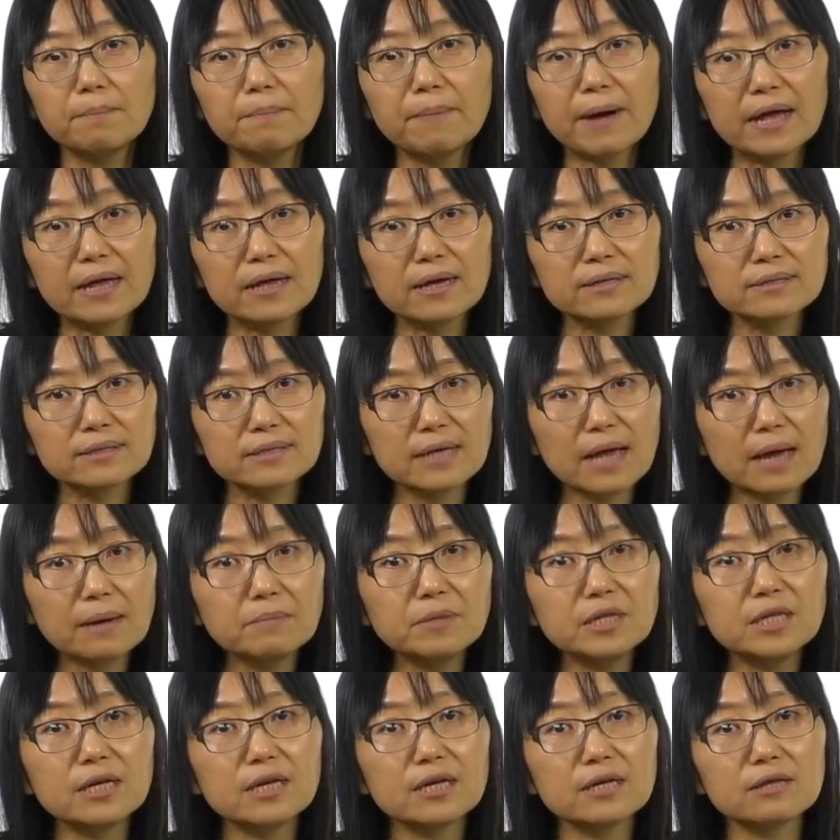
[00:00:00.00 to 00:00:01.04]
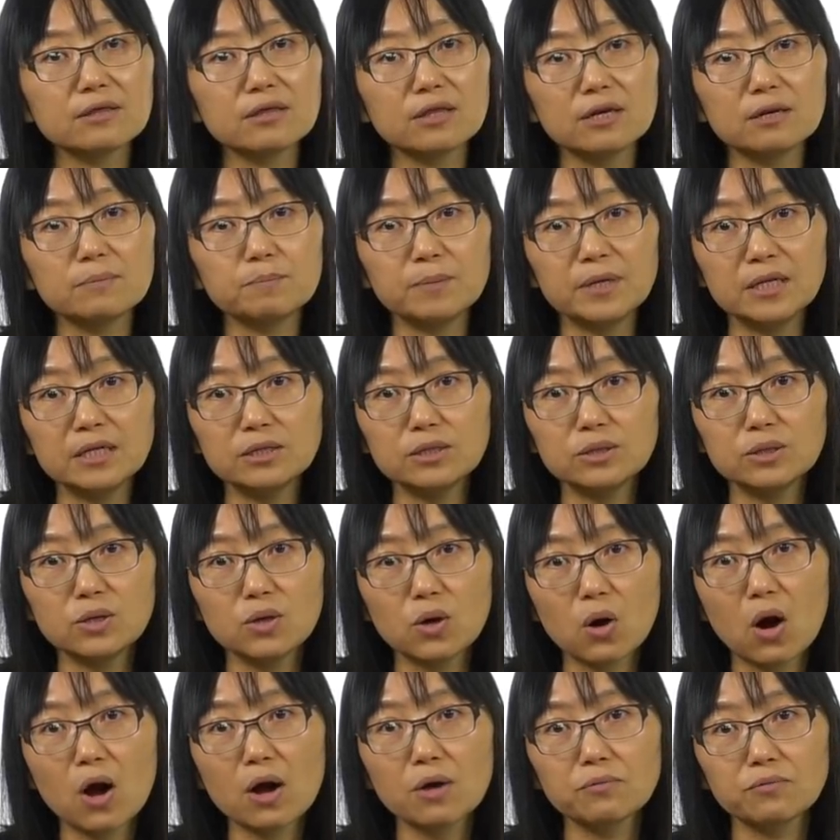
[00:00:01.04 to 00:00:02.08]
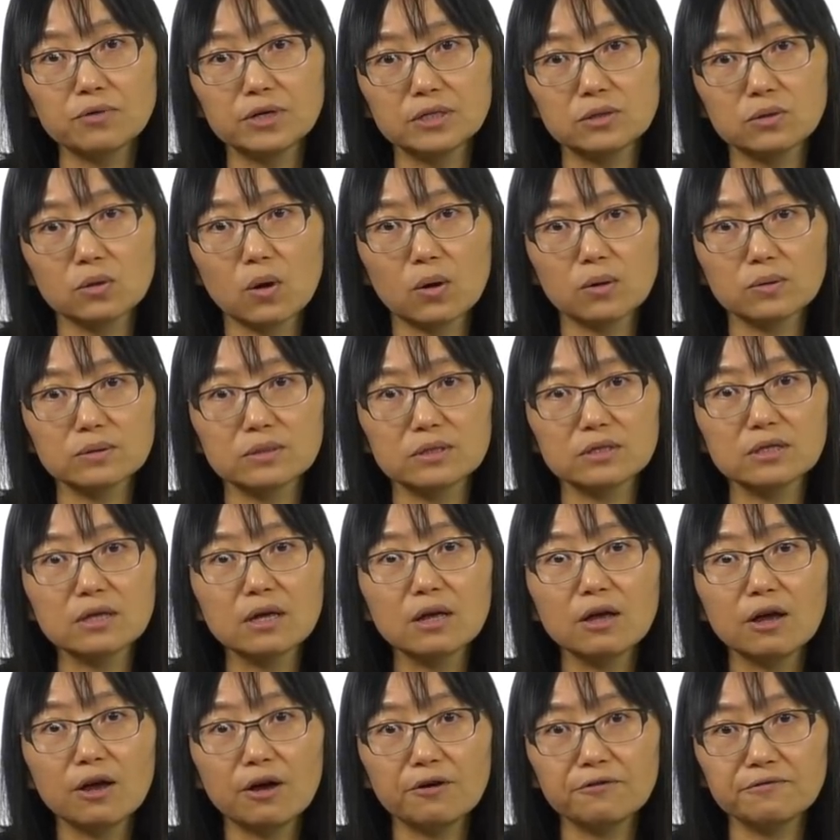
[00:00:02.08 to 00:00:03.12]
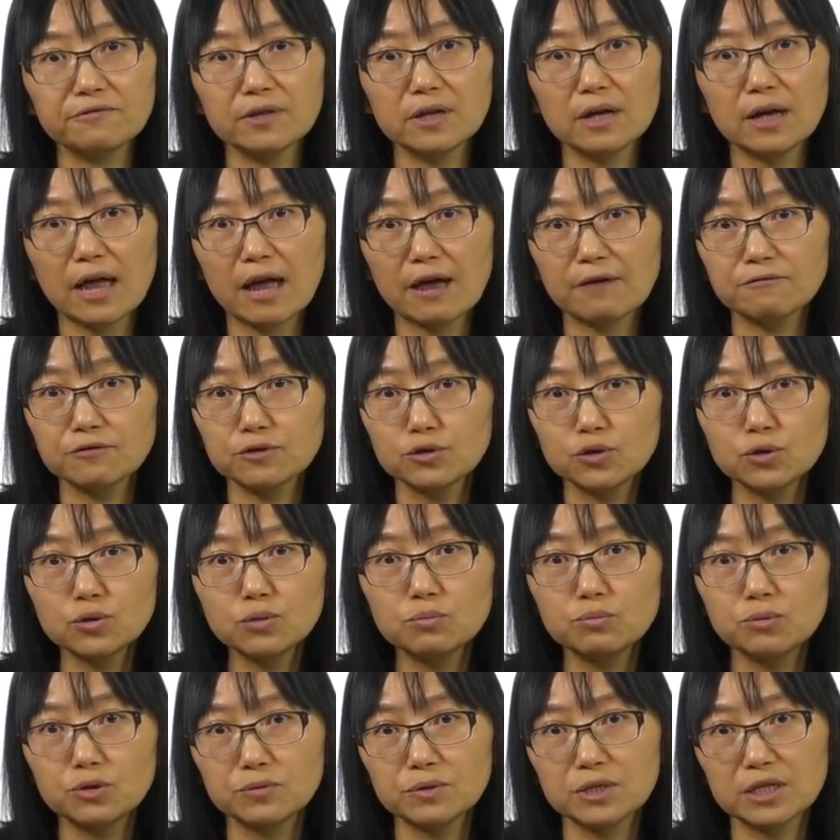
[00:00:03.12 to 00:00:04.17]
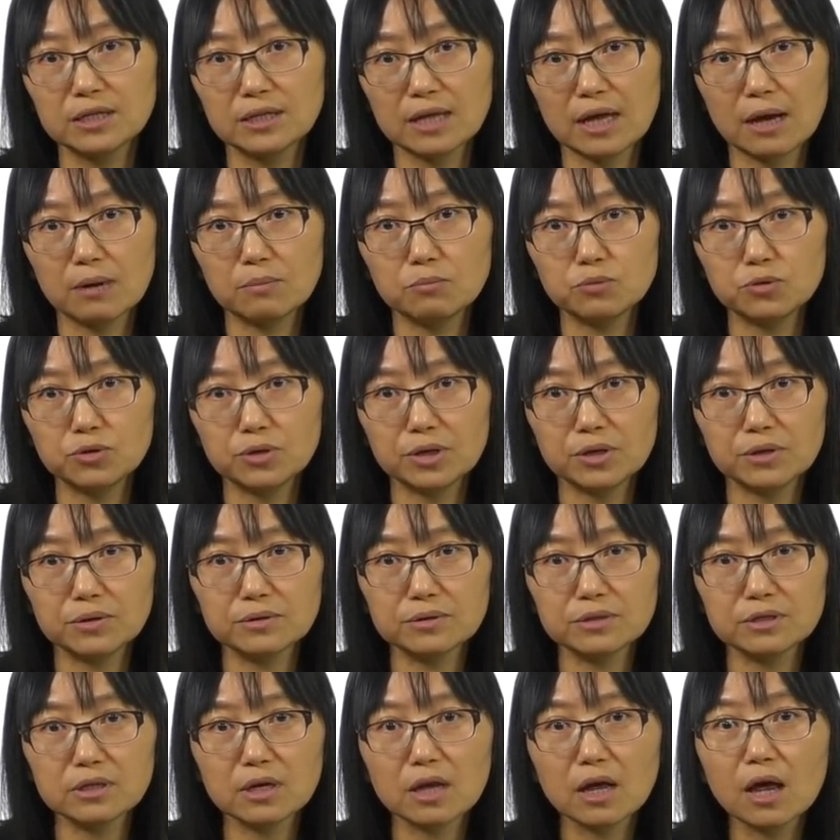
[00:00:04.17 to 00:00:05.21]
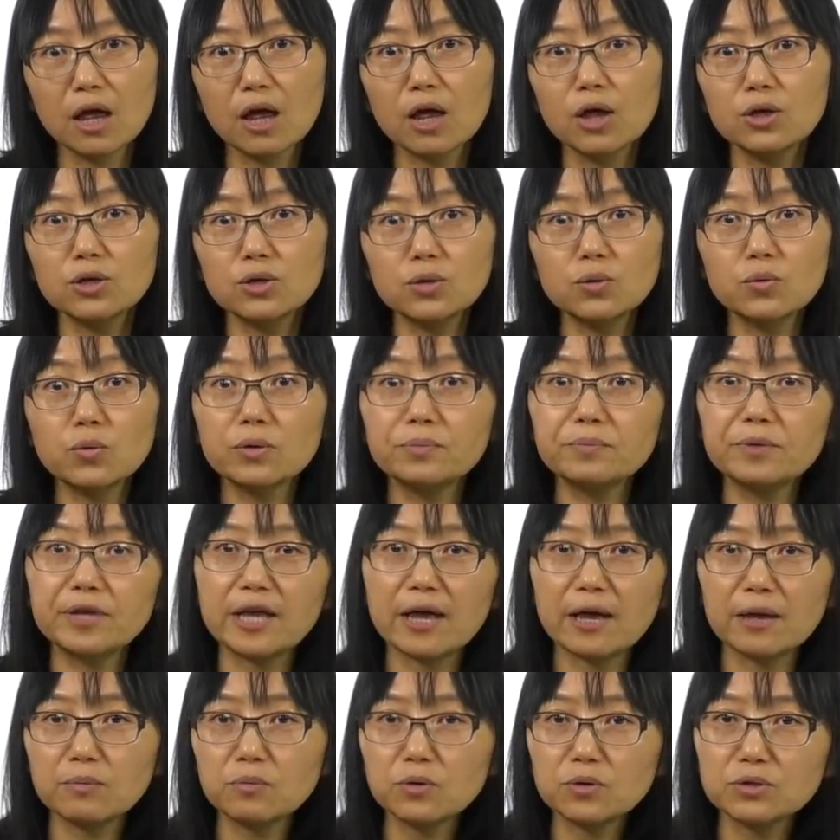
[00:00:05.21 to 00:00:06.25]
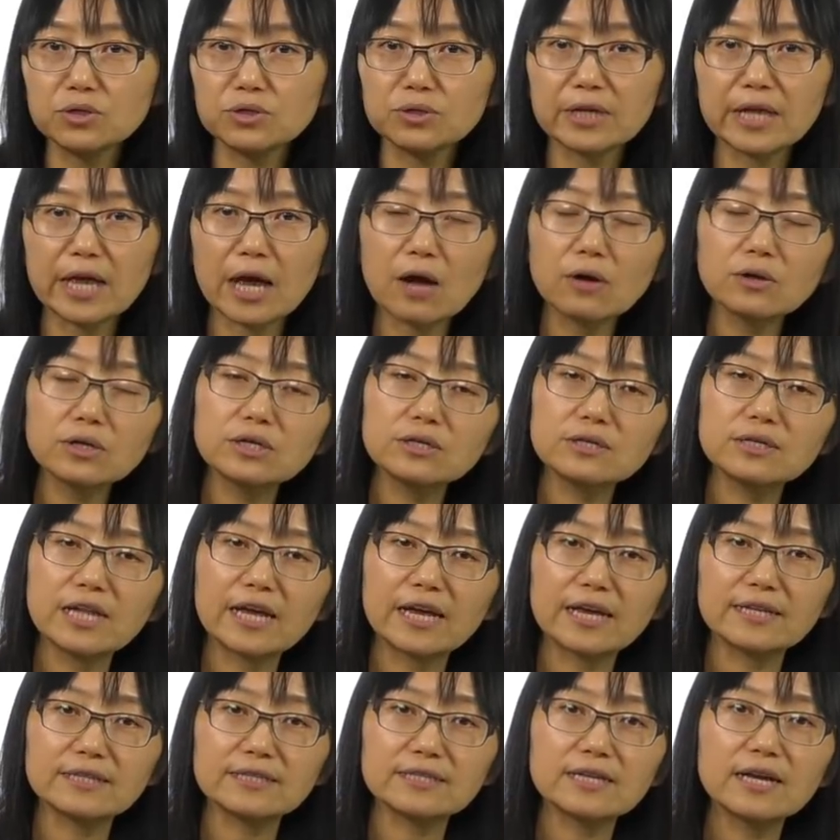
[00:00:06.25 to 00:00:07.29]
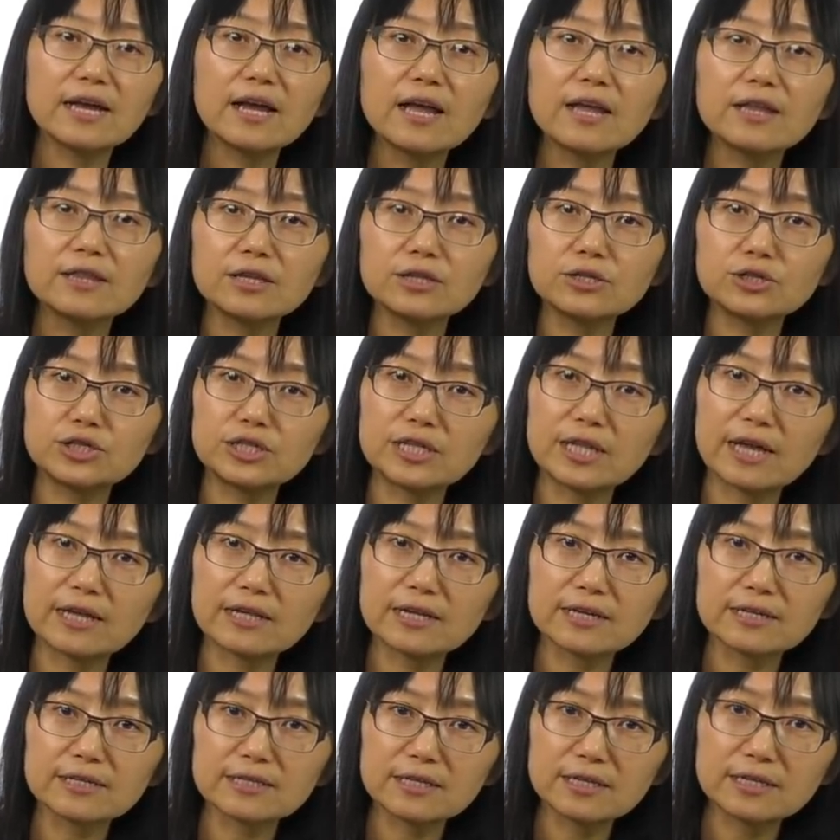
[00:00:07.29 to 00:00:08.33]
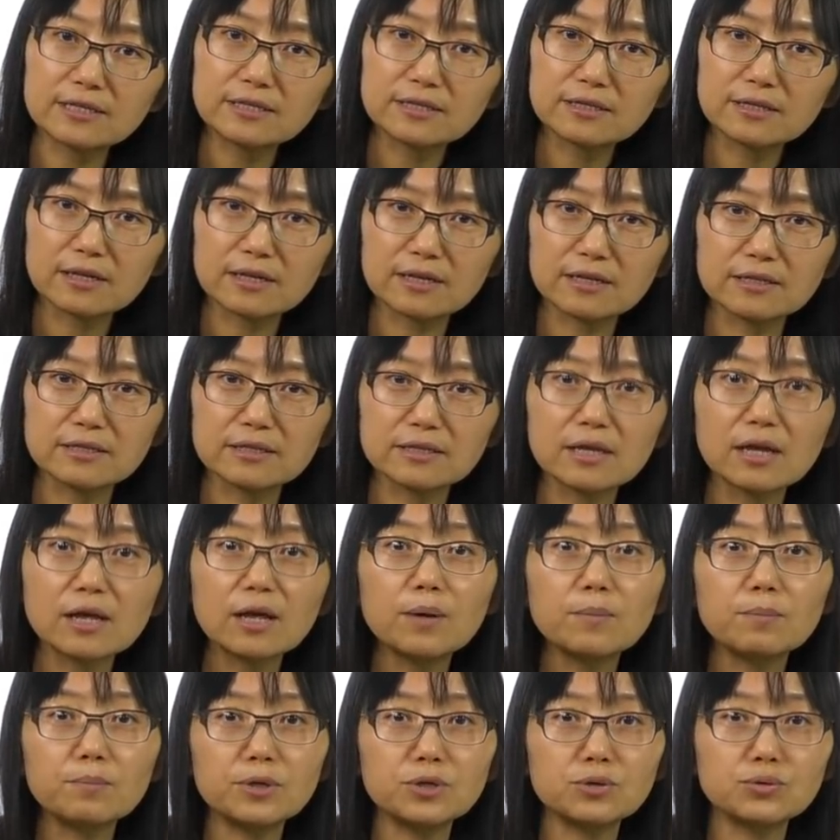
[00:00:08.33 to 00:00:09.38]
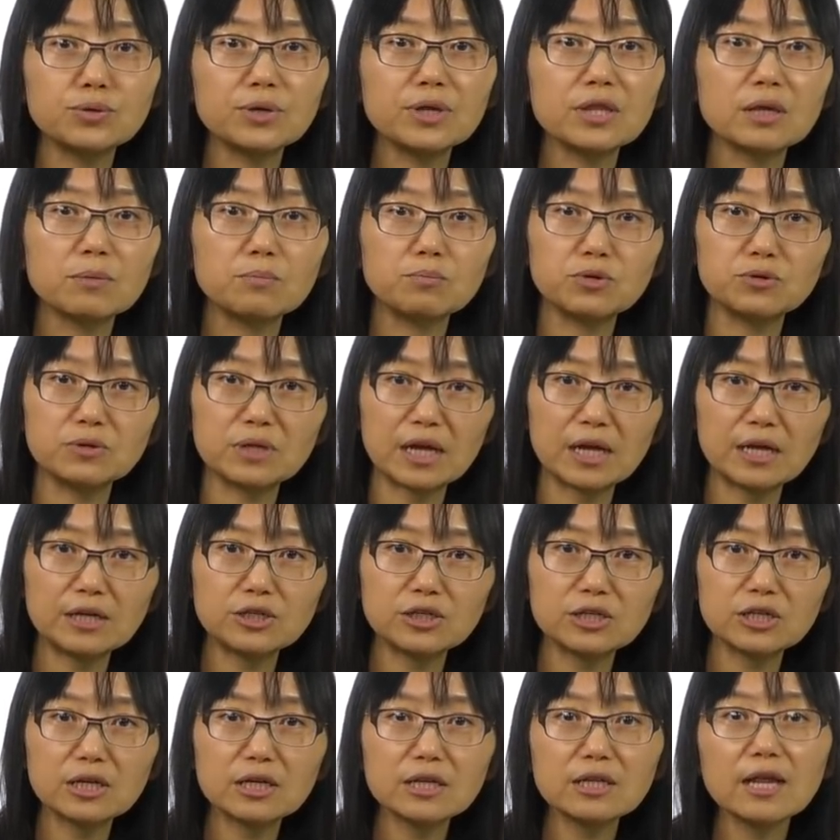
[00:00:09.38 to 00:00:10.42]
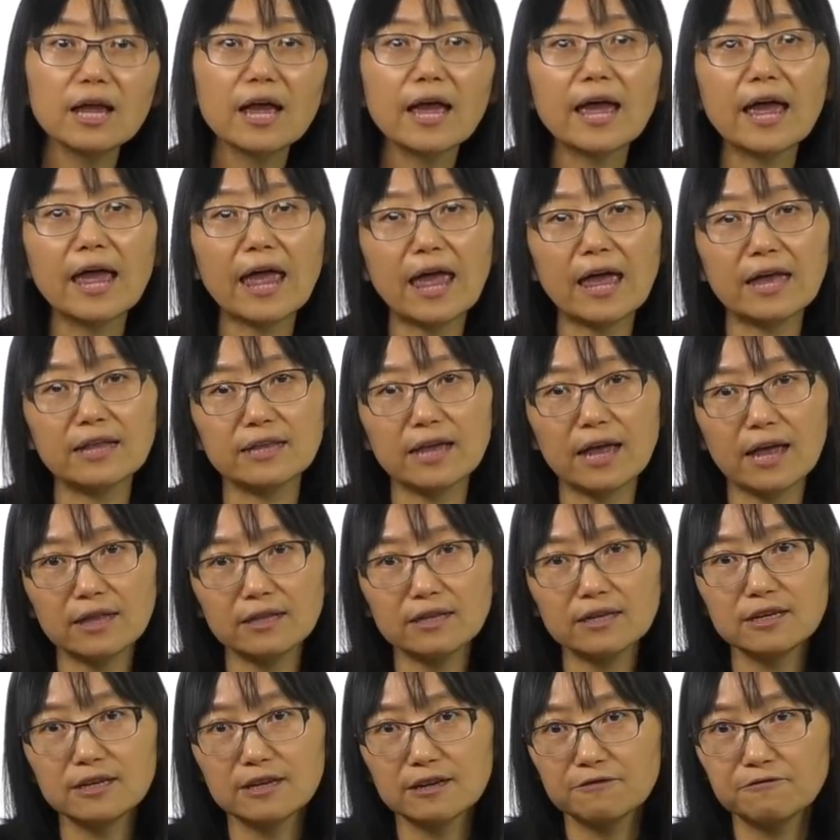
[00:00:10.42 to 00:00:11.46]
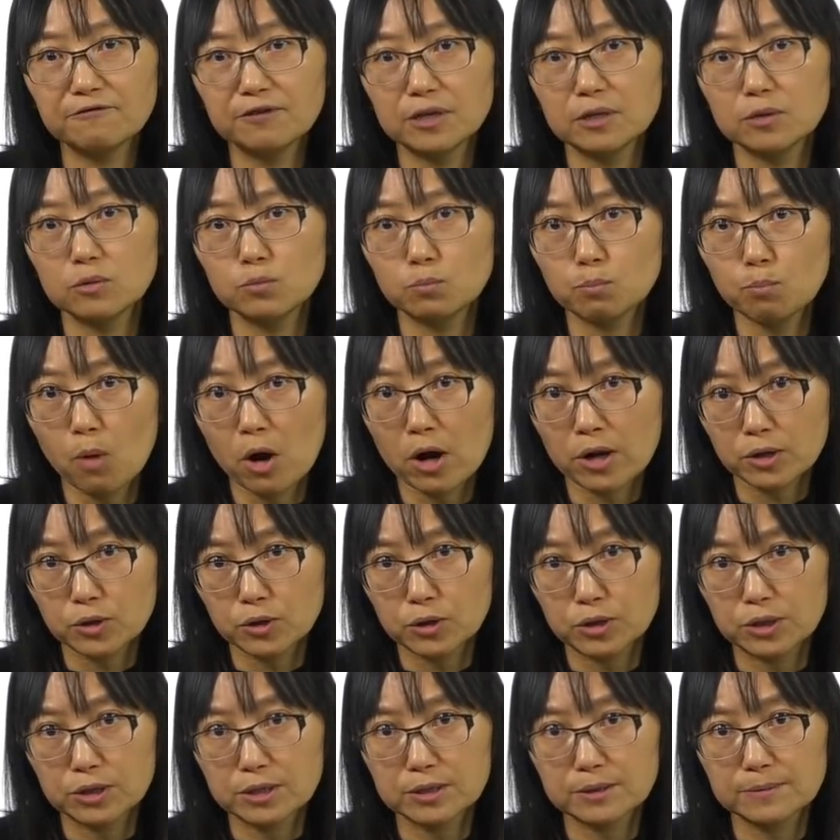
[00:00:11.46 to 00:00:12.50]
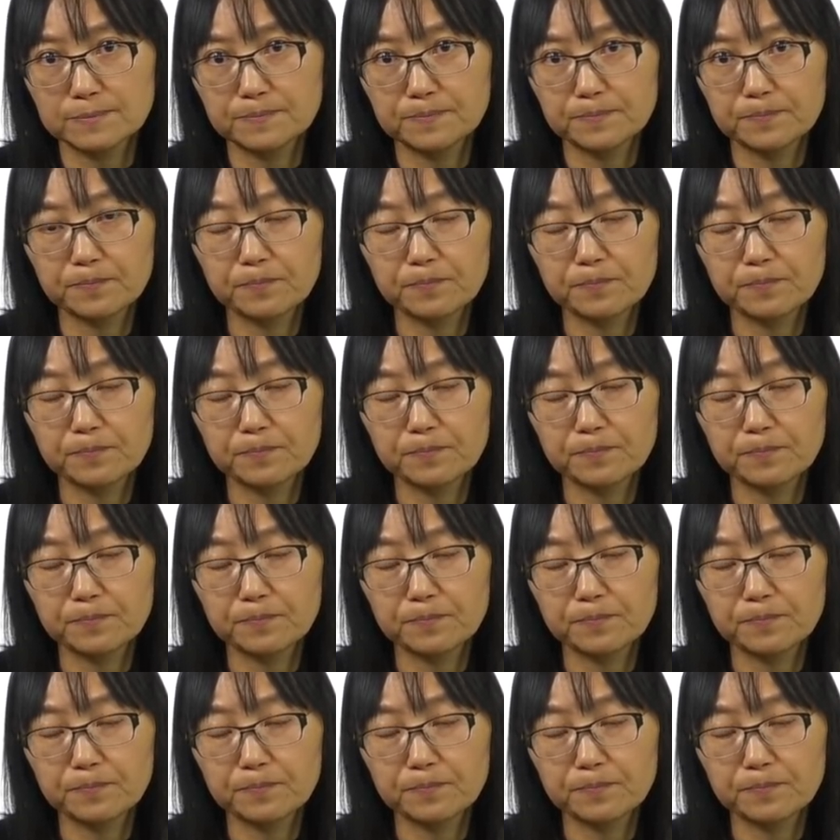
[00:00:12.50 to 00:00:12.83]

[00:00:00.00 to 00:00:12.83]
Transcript: By examining the PCR results of the F2 mutant embryos, you will be able to calculate the genetic distance between the mutation and any given markers.